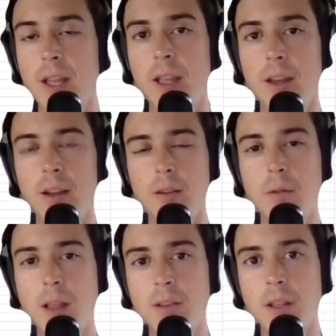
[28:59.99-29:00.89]
and
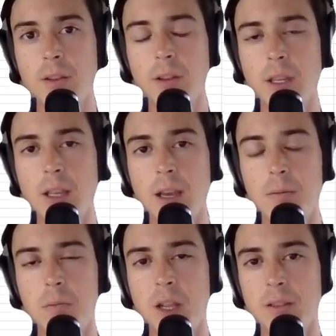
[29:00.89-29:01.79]
rather than looking
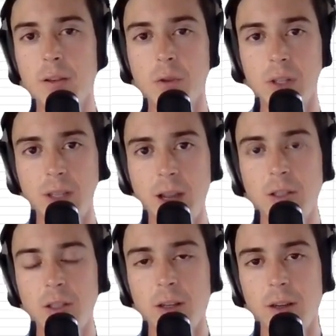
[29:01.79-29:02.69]
at basic
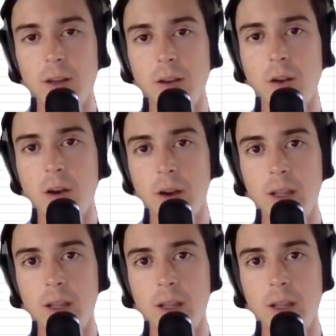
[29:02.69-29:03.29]
retention on